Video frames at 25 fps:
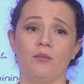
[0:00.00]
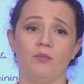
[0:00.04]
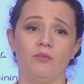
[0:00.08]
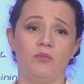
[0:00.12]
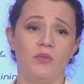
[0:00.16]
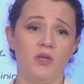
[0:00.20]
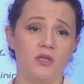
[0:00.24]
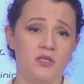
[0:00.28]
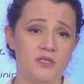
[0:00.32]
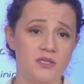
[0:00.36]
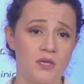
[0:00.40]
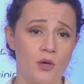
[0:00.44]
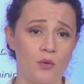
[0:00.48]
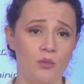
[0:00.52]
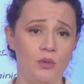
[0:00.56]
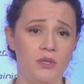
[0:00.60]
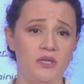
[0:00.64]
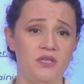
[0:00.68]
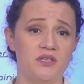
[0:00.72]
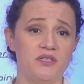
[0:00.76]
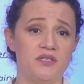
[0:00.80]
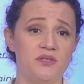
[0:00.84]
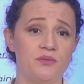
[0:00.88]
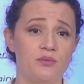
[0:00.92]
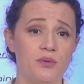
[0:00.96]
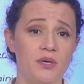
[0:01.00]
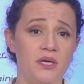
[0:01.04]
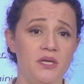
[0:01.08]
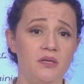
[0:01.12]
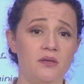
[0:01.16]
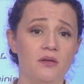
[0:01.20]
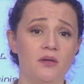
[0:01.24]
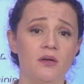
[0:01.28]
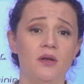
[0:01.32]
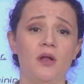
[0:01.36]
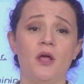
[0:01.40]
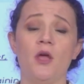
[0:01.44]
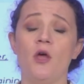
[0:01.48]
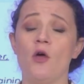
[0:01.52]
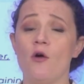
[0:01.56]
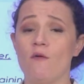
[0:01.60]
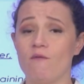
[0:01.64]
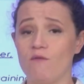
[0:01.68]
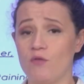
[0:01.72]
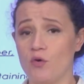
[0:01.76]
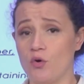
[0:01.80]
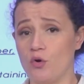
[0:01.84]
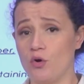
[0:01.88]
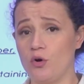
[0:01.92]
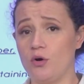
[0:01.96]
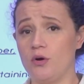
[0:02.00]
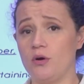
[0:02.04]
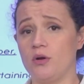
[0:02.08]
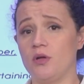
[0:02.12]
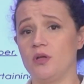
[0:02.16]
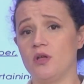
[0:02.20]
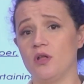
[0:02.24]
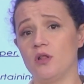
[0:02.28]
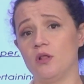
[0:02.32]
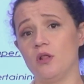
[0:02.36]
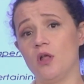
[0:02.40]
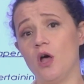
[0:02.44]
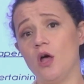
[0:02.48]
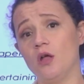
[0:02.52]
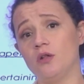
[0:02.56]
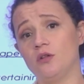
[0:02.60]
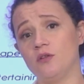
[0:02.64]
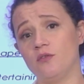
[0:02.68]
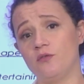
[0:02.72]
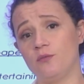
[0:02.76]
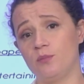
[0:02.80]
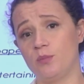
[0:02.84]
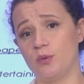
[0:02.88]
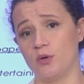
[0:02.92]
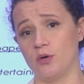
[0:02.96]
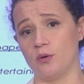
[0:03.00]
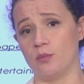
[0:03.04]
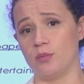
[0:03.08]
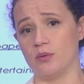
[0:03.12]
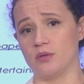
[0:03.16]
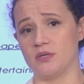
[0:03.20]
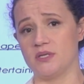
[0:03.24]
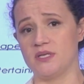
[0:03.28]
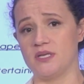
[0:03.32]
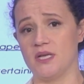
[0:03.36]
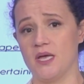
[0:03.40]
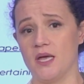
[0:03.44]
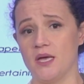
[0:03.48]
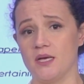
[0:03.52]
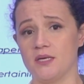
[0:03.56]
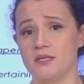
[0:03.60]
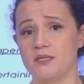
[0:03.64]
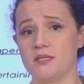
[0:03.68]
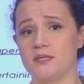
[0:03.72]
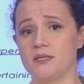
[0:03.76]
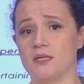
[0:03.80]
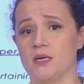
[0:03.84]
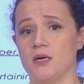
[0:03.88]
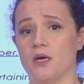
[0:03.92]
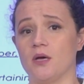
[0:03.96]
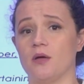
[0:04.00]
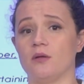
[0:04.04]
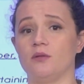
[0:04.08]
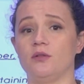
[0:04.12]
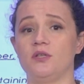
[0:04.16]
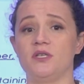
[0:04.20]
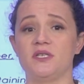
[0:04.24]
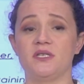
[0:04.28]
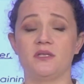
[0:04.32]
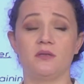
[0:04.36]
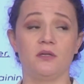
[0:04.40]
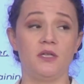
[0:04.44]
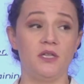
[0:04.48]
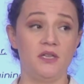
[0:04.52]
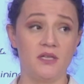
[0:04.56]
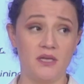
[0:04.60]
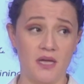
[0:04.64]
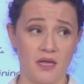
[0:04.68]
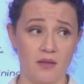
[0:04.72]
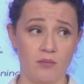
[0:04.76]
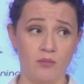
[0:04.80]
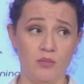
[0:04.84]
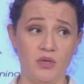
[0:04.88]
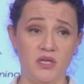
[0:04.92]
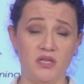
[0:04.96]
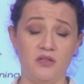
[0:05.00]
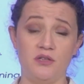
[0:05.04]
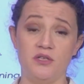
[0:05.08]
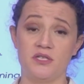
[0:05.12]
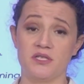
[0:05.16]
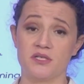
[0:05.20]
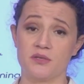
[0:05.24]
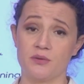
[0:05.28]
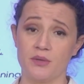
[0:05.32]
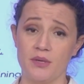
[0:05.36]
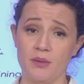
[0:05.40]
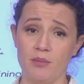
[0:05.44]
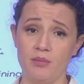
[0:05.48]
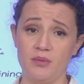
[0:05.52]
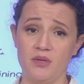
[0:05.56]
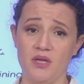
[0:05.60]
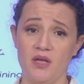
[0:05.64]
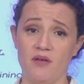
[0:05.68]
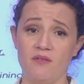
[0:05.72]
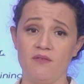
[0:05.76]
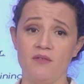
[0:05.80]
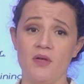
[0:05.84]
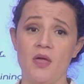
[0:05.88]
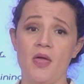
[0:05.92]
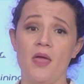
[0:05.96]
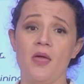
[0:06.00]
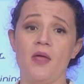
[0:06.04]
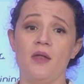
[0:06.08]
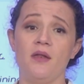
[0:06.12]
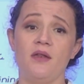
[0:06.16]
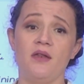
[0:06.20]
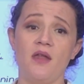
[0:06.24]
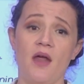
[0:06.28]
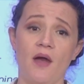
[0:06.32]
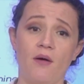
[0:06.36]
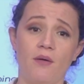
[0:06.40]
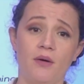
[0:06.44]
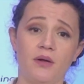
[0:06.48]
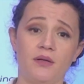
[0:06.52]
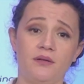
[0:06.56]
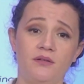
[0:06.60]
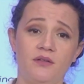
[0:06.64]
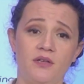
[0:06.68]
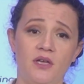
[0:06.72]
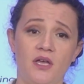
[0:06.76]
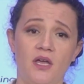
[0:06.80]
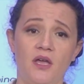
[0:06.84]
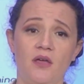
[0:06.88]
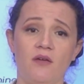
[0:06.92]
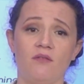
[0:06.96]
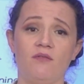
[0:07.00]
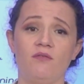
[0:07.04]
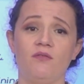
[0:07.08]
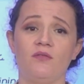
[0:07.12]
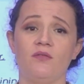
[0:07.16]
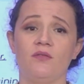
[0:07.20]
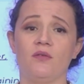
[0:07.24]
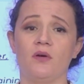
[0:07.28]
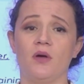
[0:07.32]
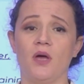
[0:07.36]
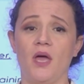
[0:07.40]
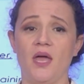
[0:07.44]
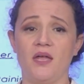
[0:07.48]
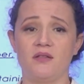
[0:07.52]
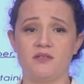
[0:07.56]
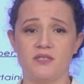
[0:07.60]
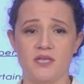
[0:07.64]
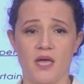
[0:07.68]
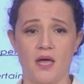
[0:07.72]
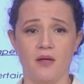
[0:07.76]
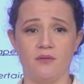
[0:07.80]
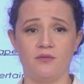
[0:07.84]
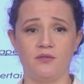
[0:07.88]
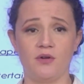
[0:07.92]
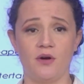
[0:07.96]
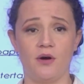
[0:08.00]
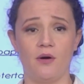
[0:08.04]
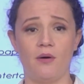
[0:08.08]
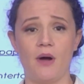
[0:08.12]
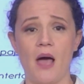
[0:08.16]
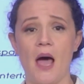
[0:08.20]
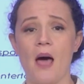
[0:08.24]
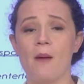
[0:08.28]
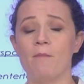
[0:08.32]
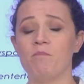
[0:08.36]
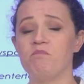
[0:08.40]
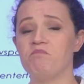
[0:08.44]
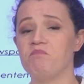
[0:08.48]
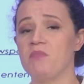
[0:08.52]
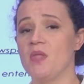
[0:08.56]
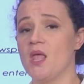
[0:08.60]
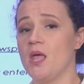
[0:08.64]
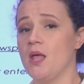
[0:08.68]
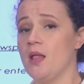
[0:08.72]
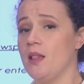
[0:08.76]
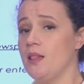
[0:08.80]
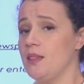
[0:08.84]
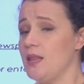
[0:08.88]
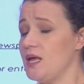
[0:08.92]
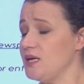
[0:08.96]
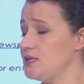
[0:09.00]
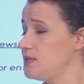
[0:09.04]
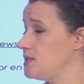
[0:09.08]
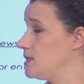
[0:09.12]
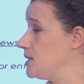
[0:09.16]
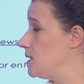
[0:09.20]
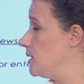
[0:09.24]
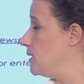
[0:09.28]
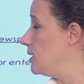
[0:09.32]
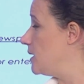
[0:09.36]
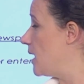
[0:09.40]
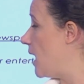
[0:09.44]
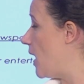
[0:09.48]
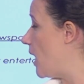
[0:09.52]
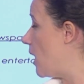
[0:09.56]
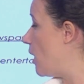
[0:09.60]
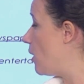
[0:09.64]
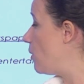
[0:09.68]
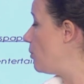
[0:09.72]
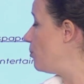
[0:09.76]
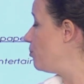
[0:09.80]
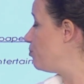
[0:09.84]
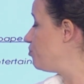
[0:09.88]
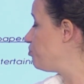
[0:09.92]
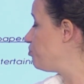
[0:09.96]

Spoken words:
So it is written for a lot of purposes. It can be descriptive, narrative, etc. Let's see now